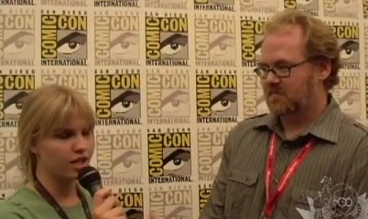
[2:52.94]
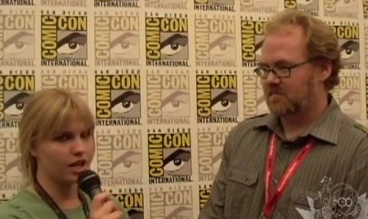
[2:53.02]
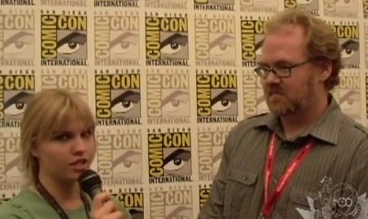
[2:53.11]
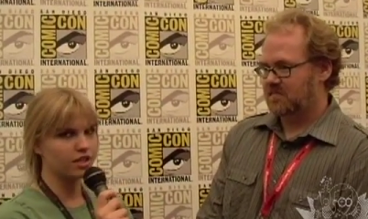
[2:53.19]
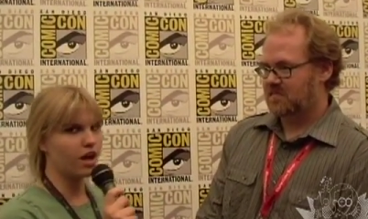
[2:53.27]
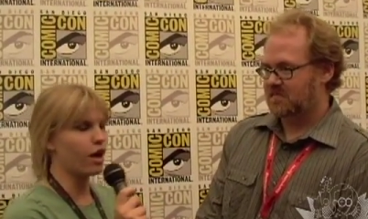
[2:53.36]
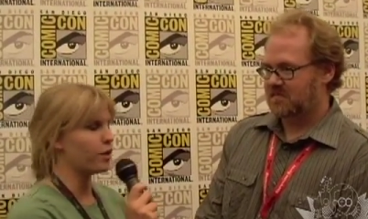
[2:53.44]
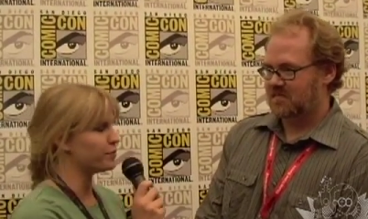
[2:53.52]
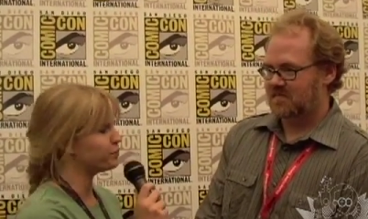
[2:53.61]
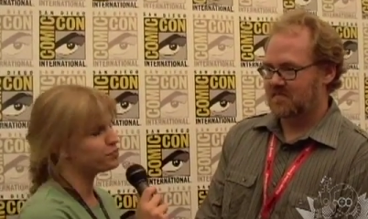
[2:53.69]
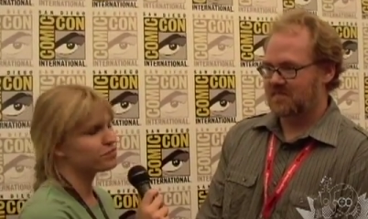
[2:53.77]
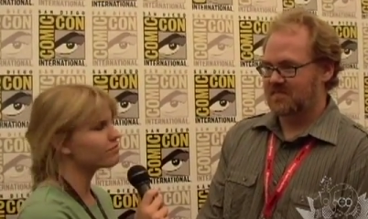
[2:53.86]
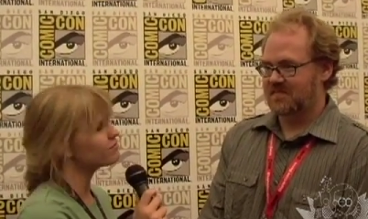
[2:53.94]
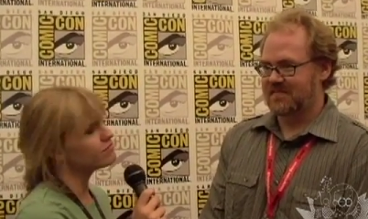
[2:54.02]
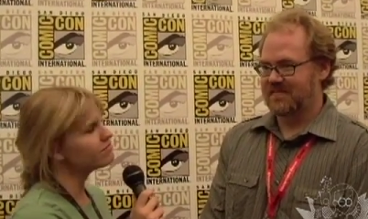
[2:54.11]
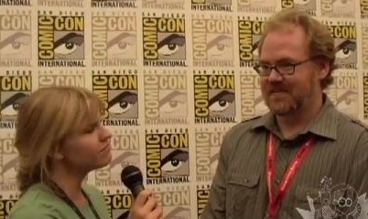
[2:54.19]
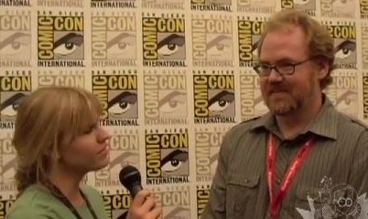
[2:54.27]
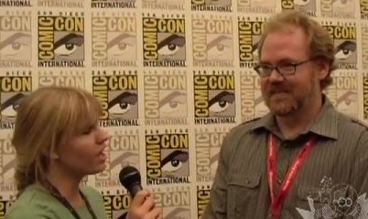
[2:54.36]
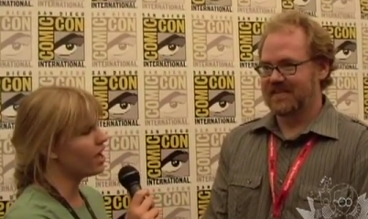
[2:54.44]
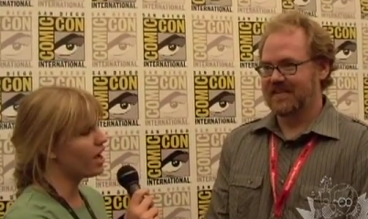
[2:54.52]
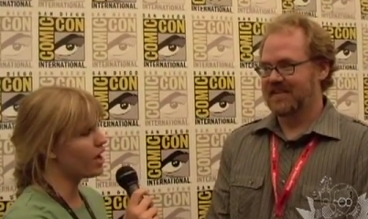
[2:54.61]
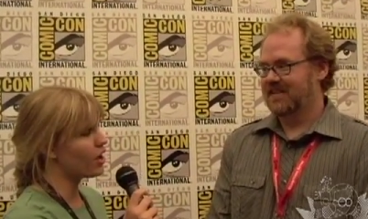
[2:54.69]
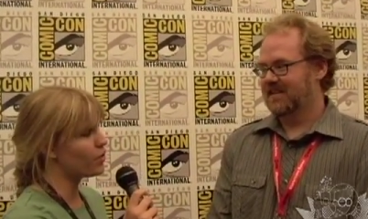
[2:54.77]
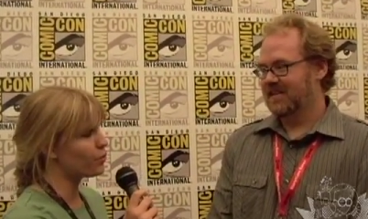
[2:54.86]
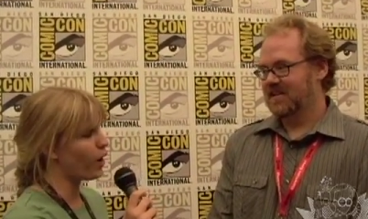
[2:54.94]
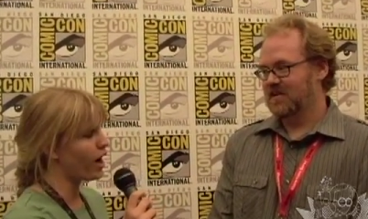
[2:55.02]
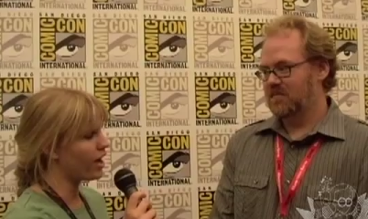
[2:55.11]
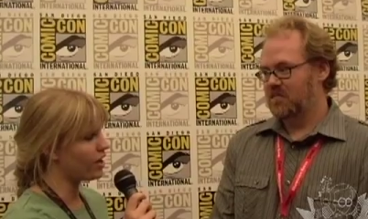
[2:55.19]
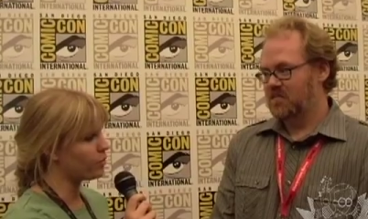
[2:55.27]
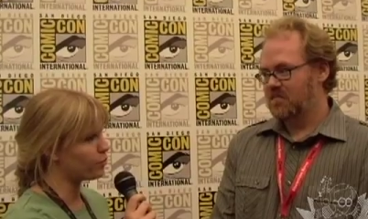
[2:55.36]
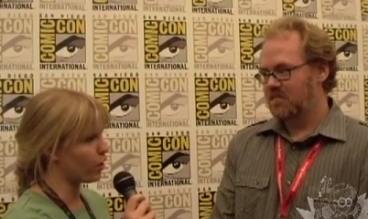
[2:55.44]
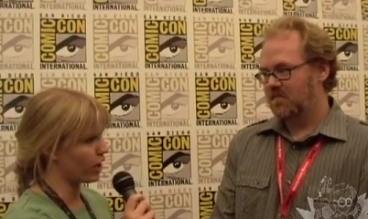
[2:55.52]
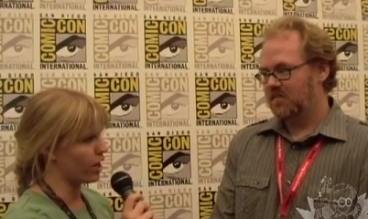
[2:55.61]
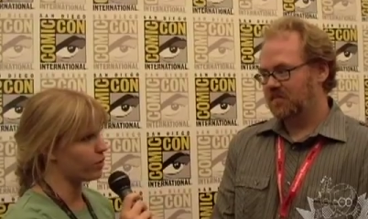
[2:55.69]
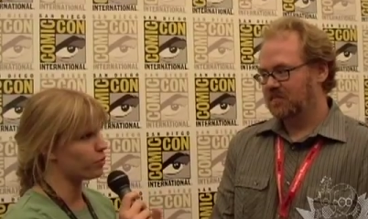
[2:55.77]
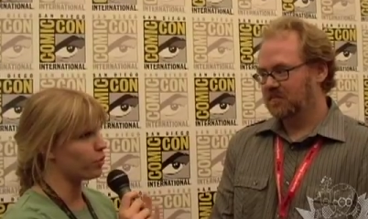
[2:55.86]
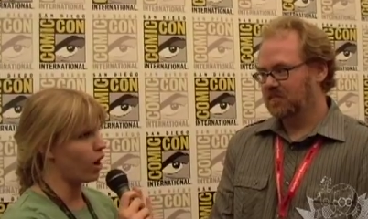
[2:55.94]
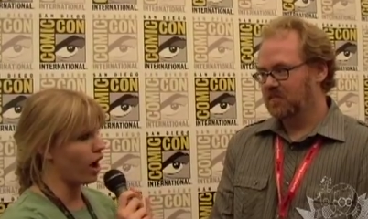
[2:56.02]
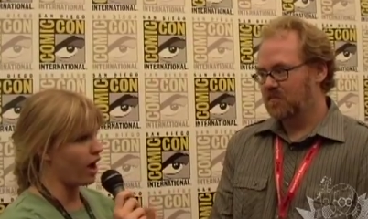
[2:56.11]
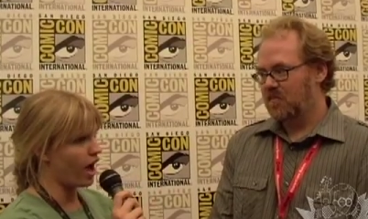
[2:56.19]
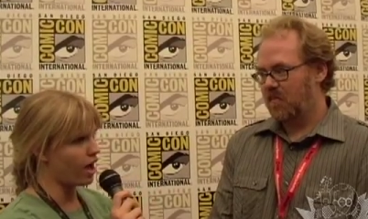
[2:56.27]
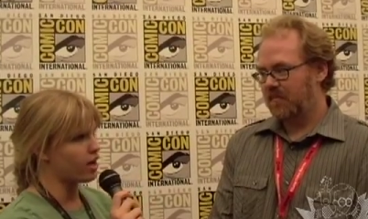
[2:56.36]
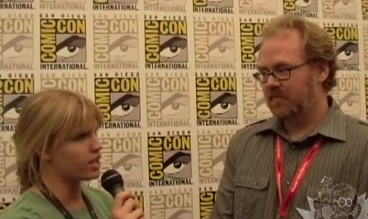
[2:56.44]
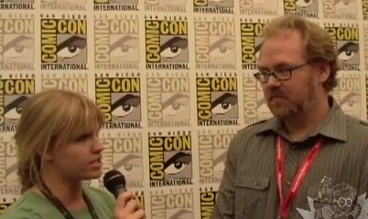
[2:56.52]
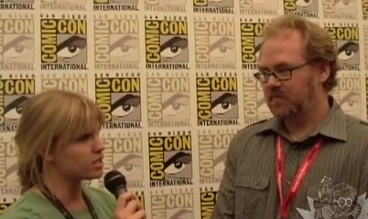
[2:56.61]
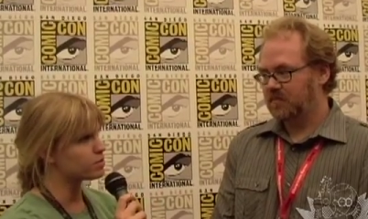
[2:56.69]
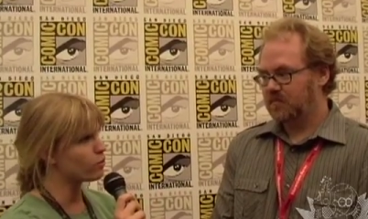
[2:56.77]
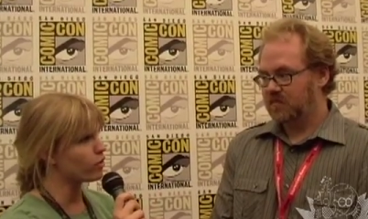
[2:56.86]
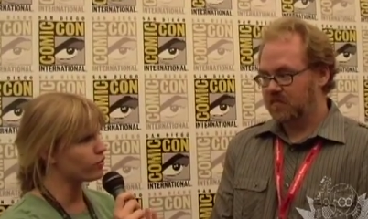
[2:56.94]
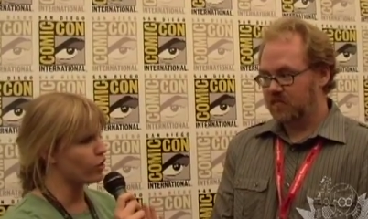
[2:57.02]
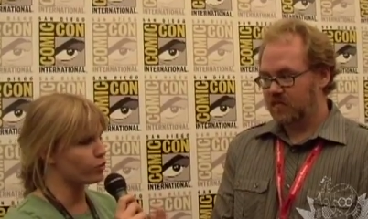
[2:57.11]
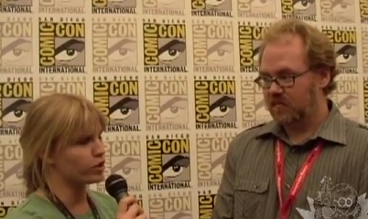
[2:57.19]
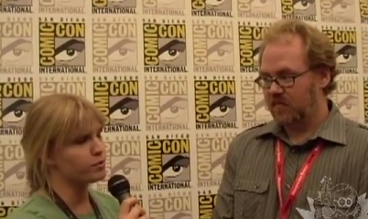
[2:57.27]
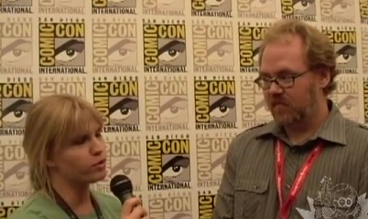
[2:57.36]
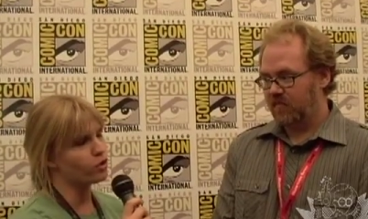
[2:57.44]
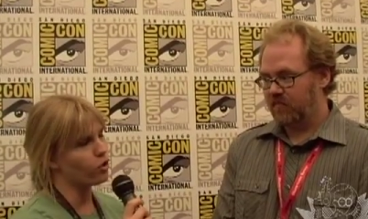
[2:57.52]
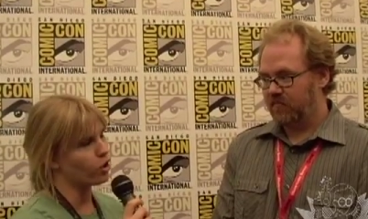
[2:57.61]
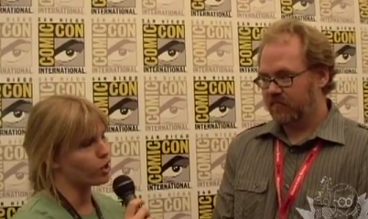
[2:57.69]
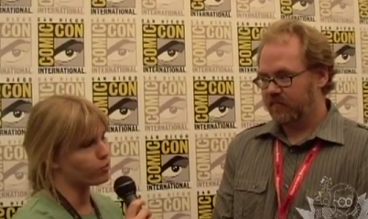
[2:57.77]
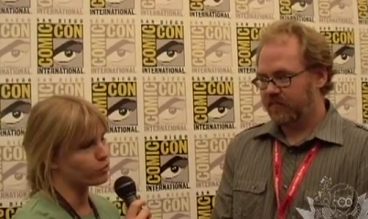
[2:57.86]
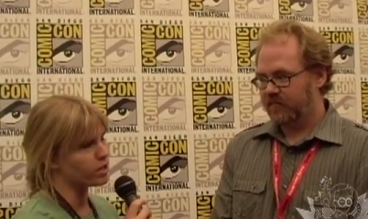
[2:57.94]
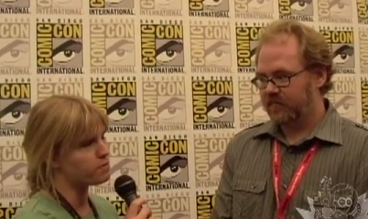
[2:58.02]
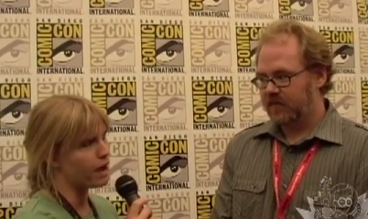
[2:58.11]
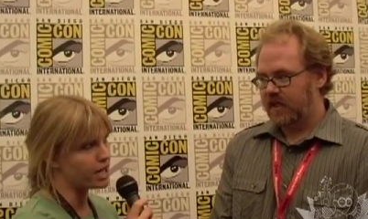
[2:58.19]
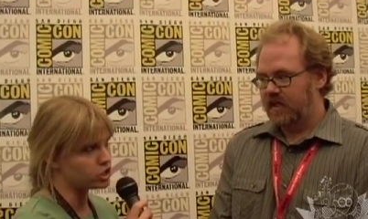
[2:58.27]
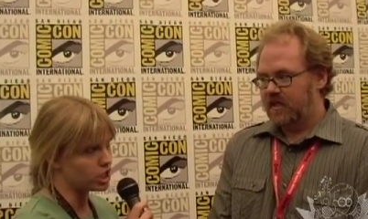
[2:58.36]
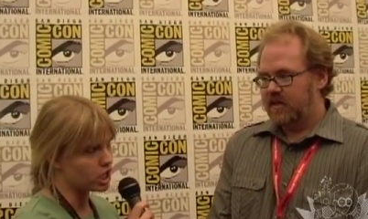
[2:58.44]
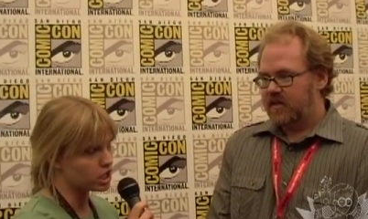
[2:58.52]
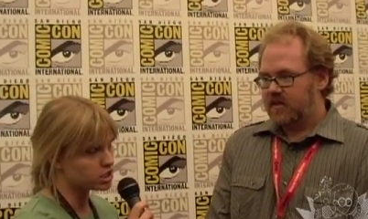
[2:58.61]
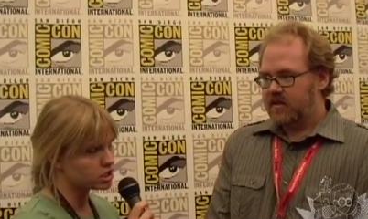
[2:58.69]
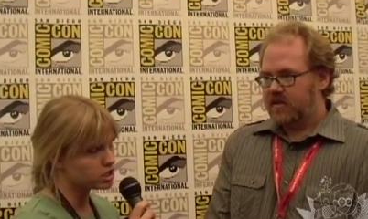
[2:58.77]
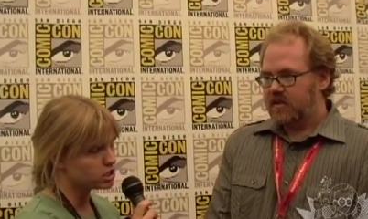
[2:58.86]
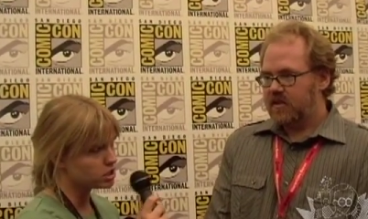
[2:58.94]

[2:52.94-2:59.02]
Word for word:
Speaker 1: hell, um, Okay, uh, how, is this more of a reboot or a reimagining?